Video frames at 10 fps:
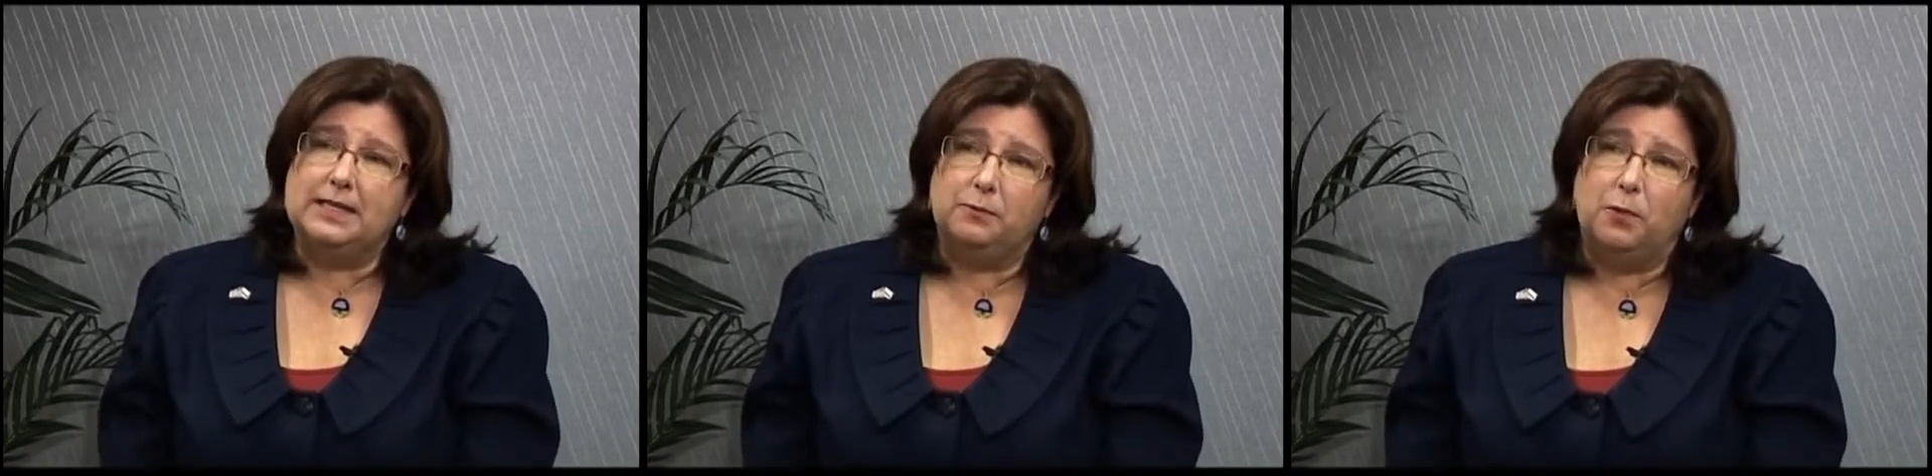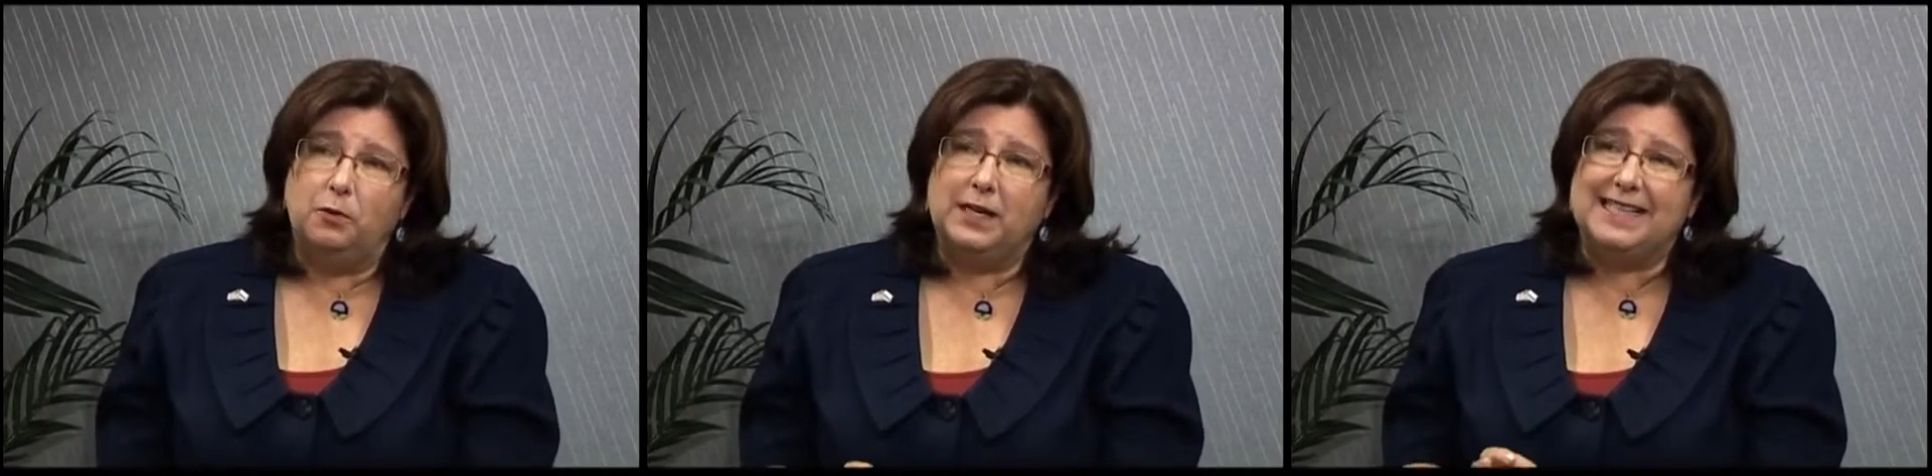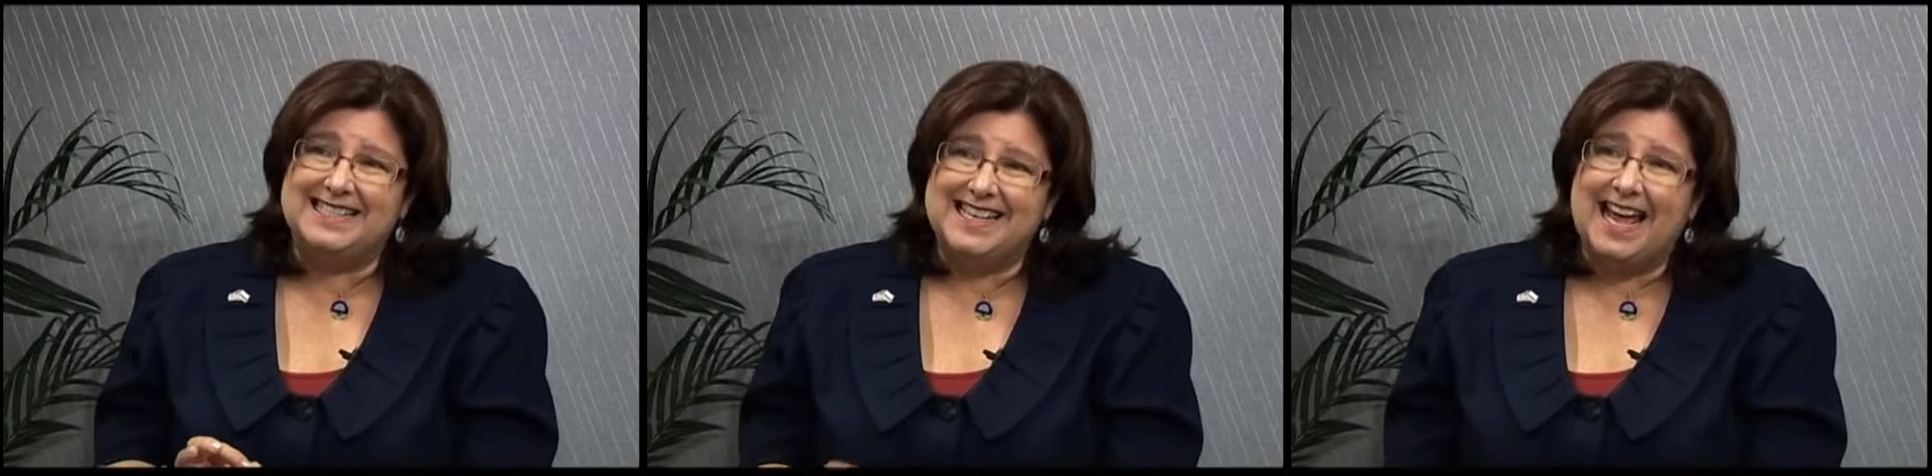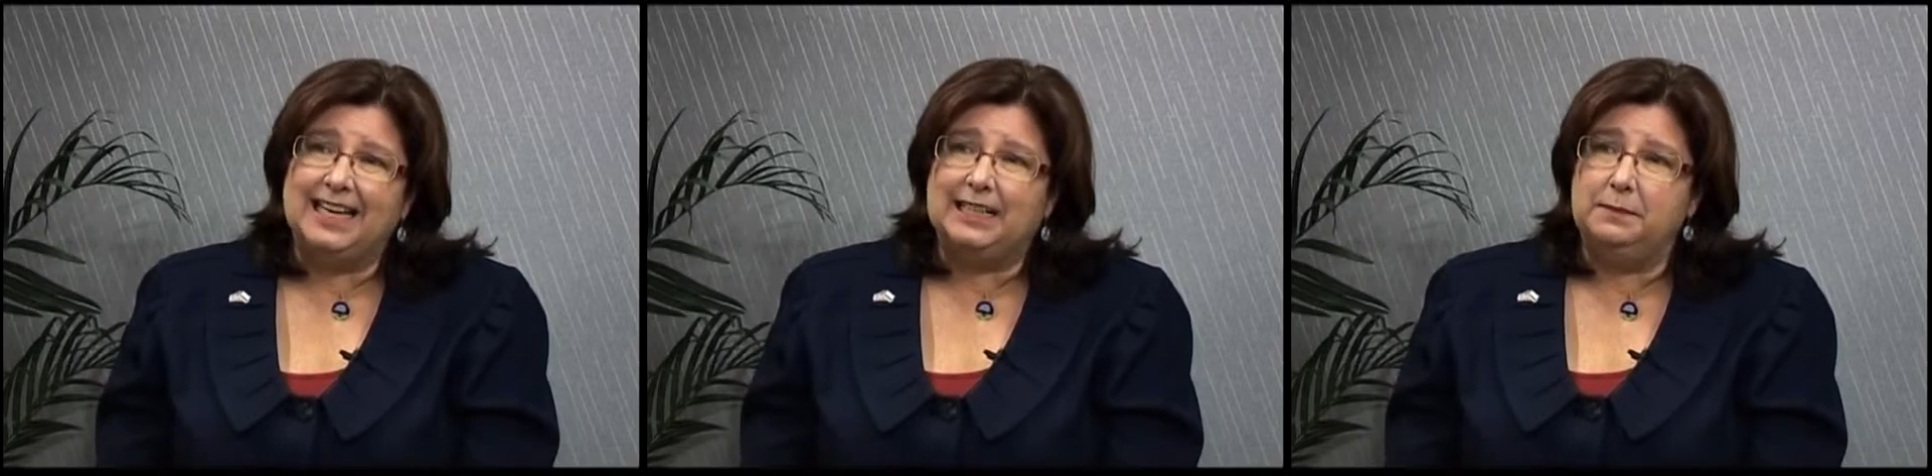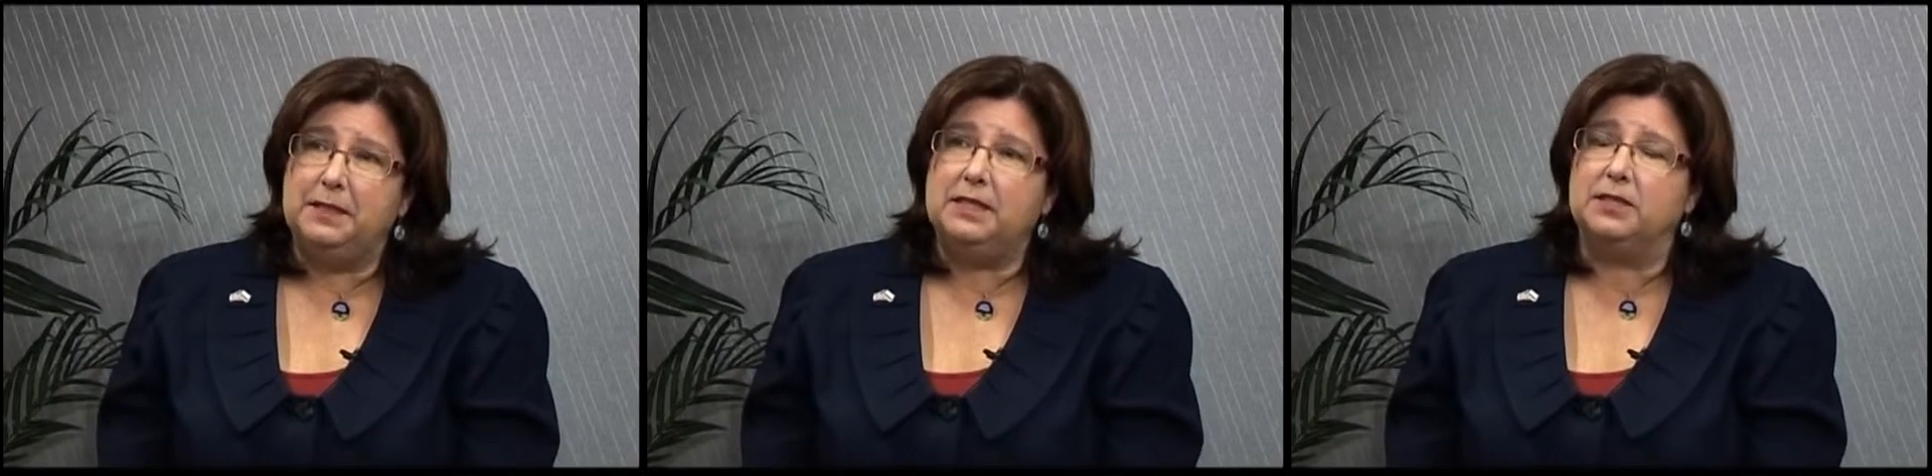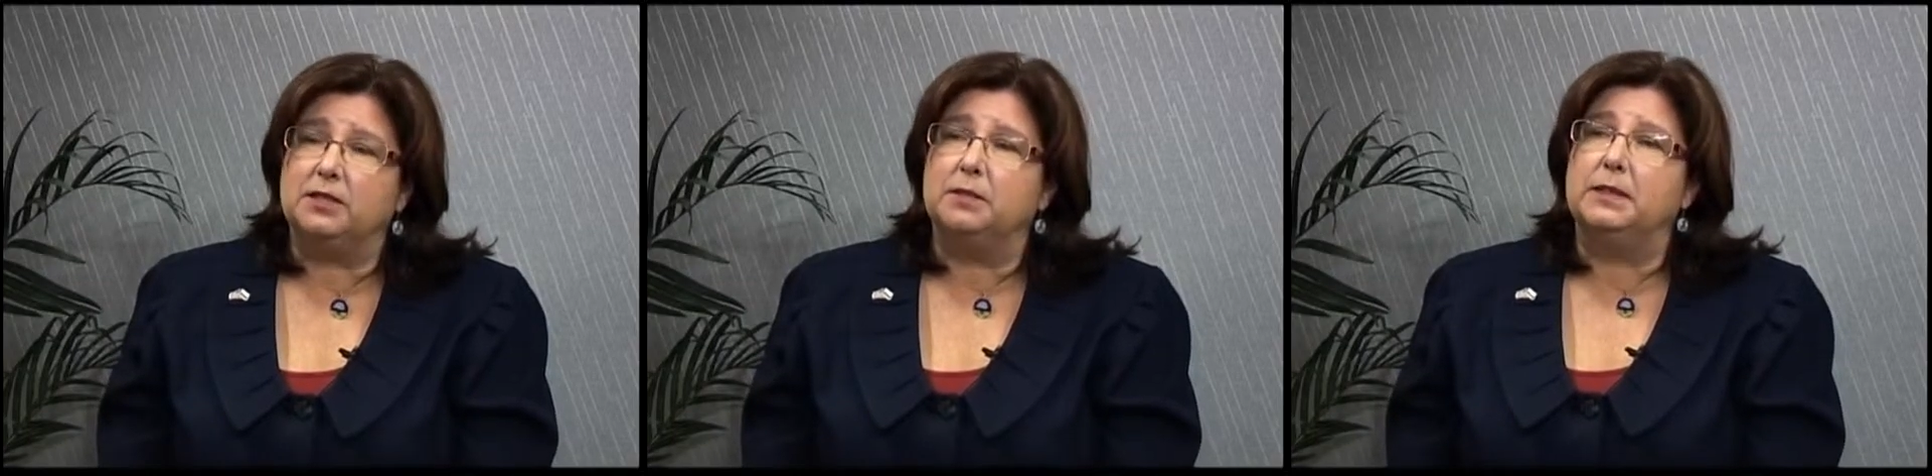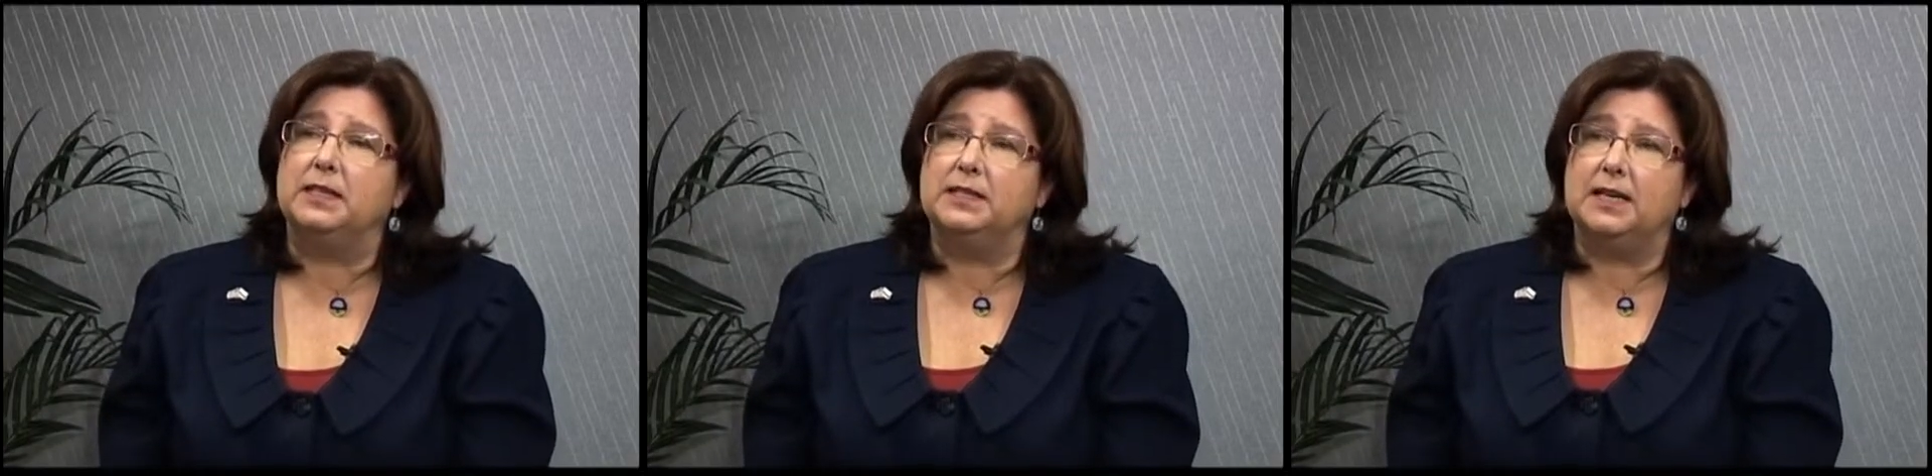won't exactly be
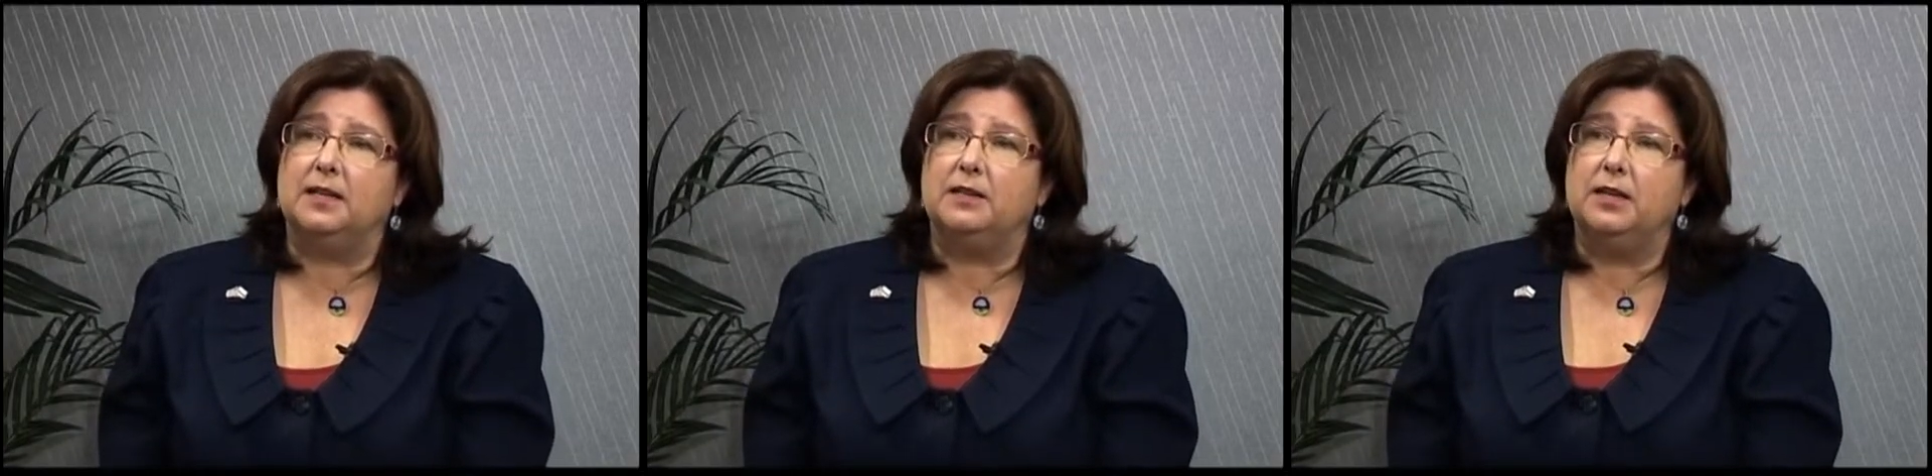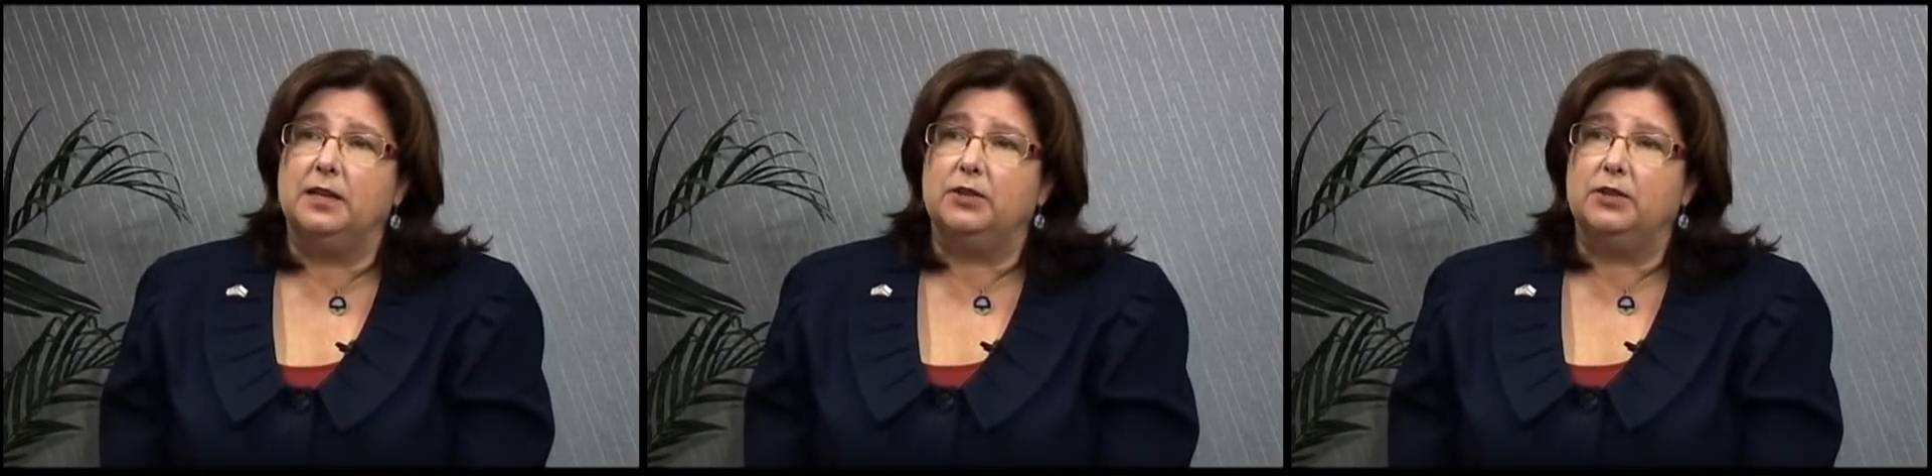determined until